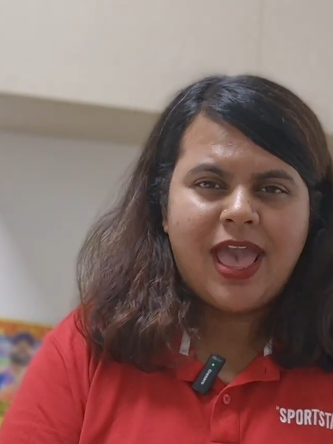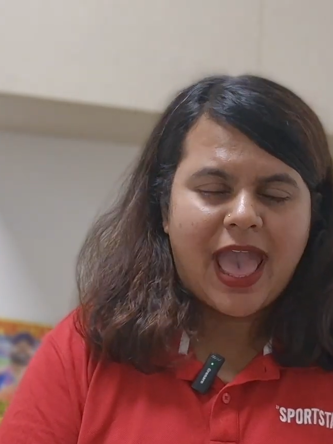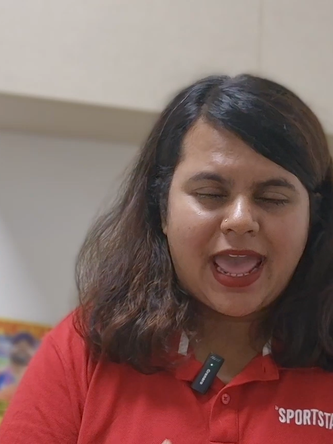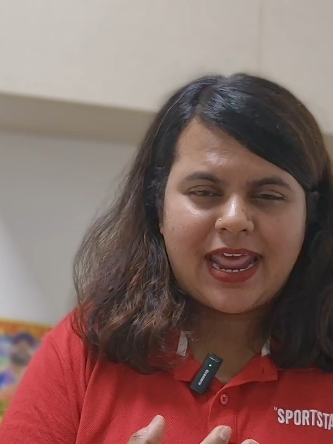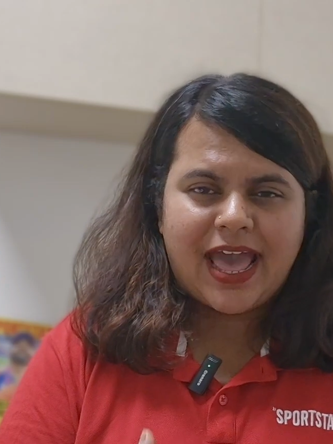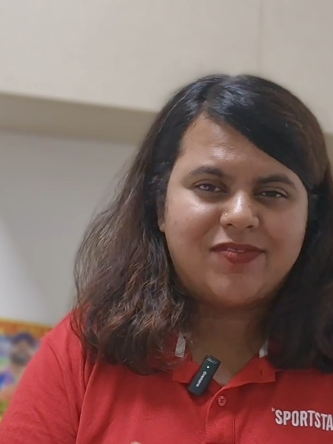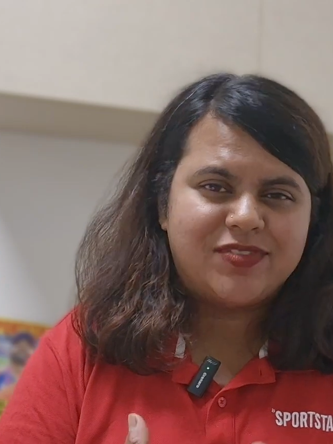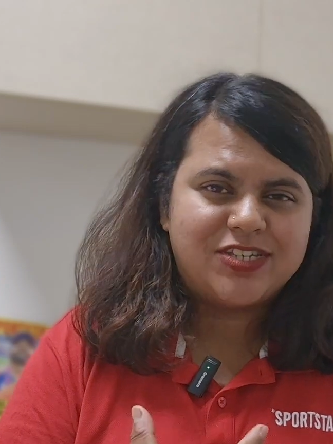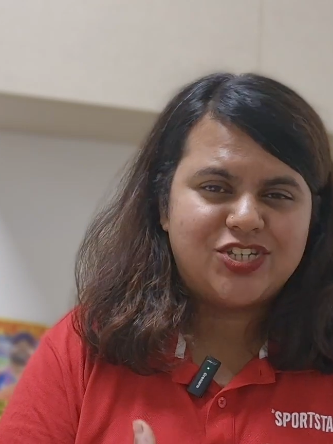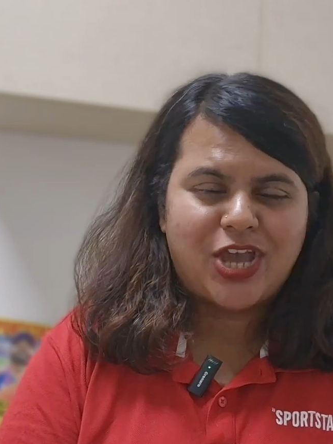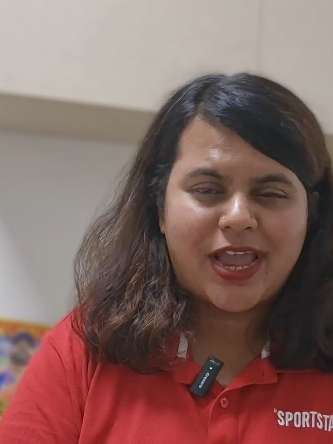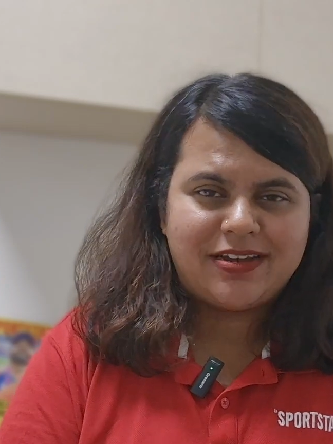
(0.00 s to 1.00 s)
and have
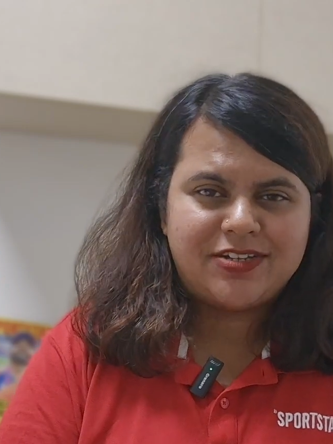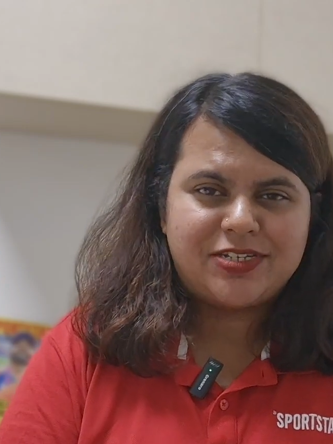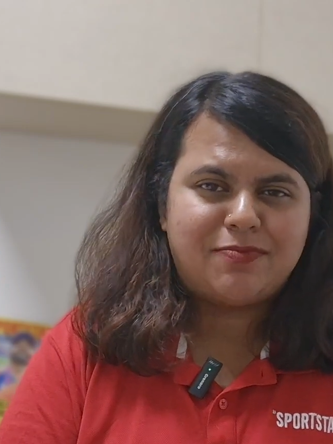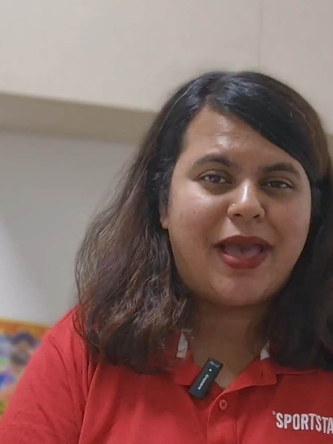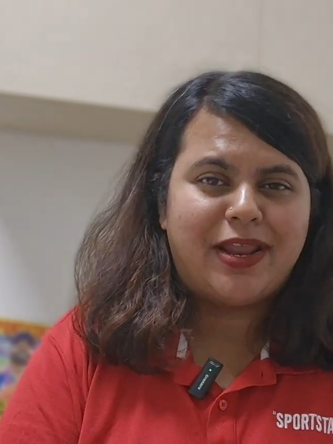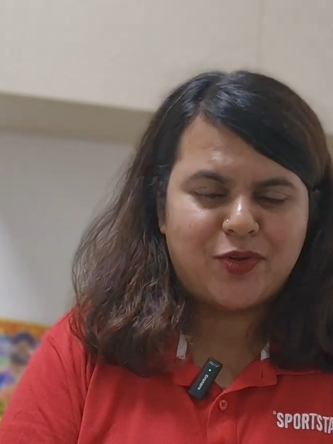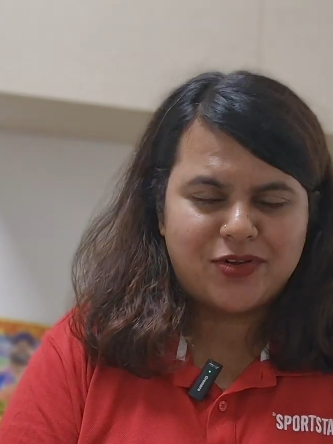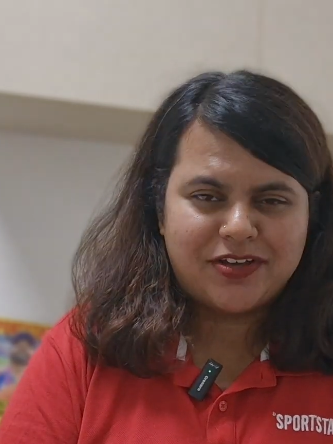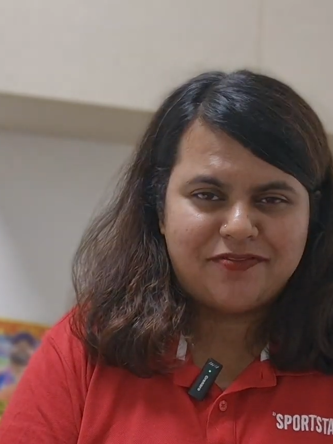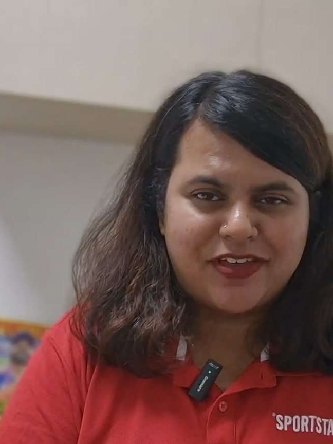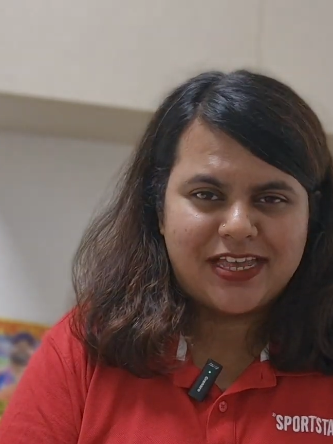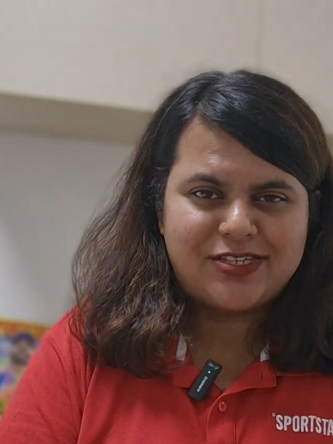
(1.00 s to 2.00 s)
this childish smile on
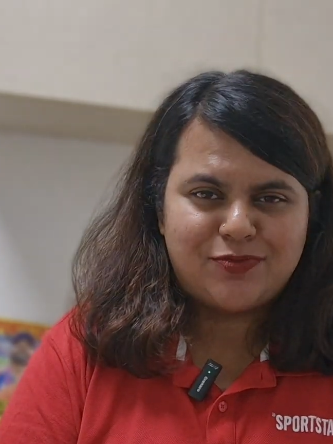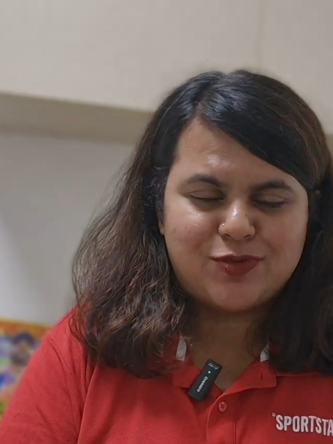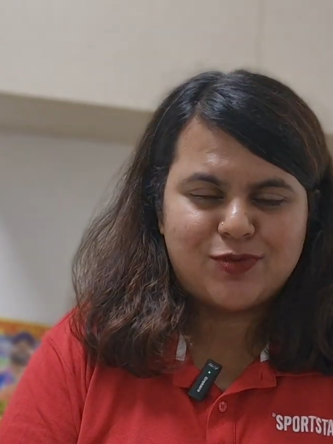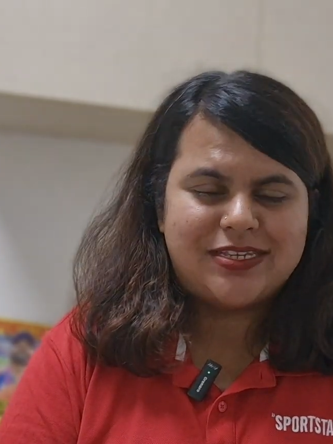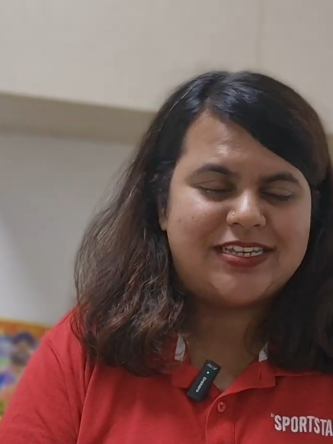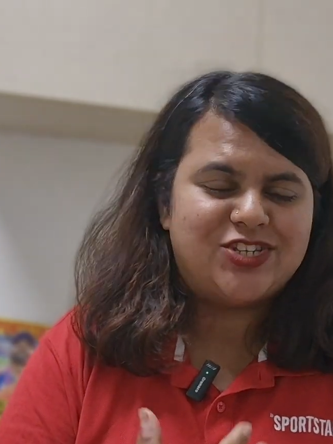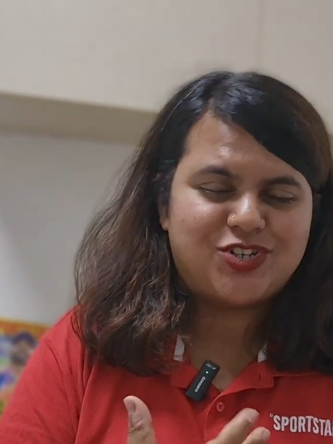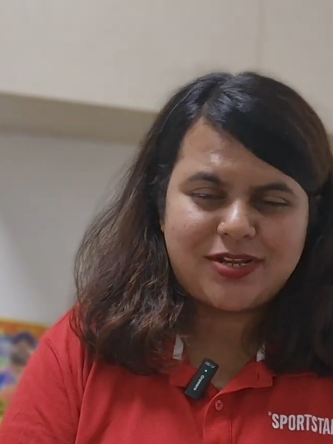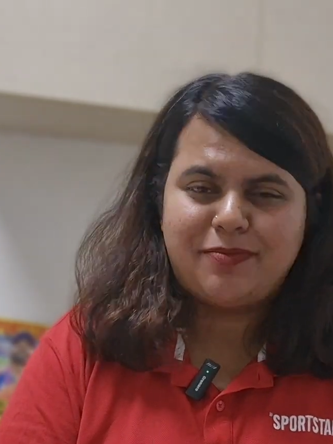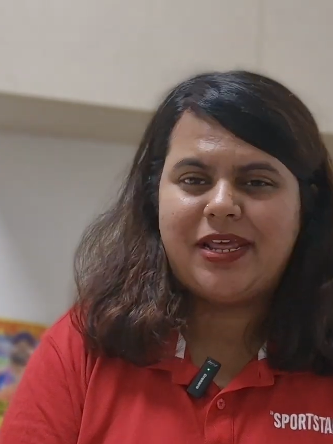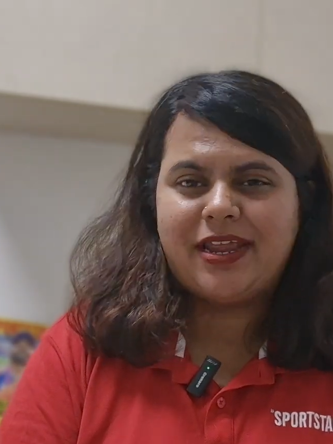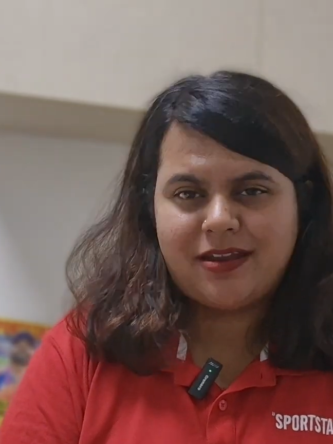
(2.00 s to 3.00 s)
her face, which was
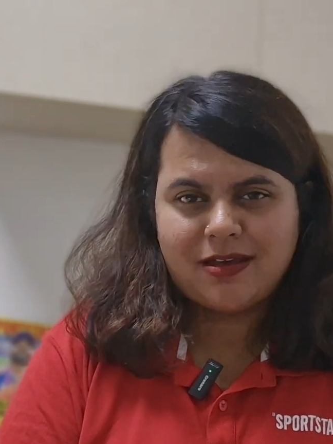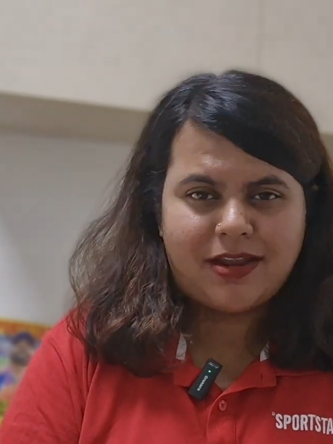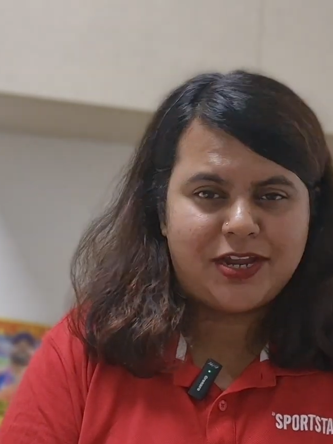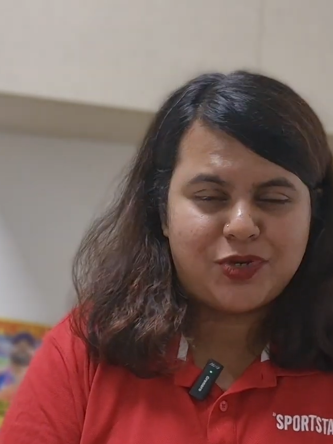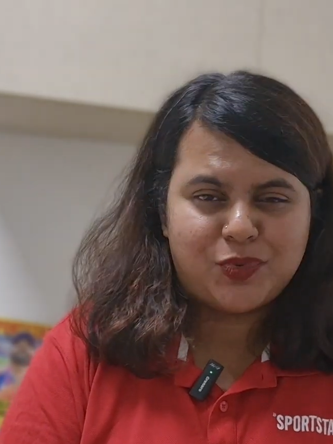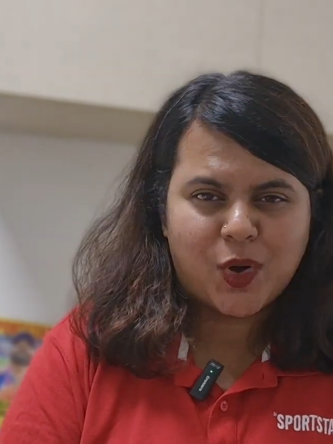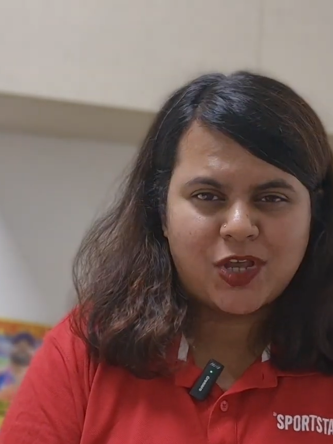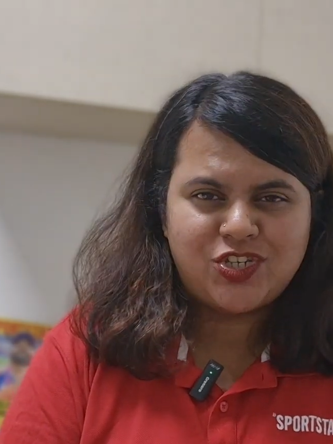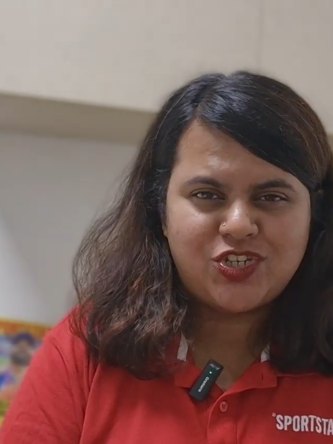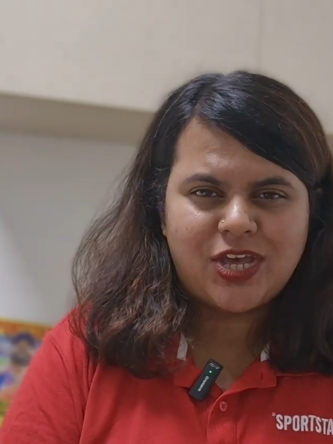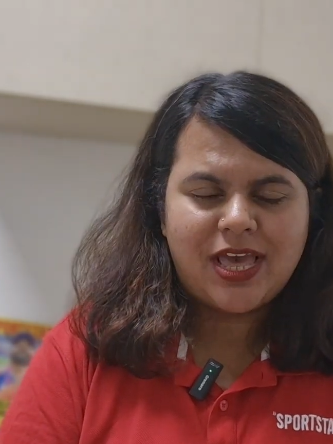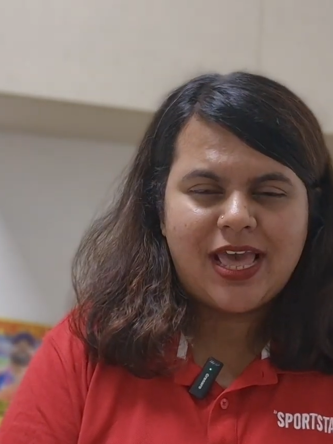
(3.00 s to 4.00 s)
extremely endearing to watch.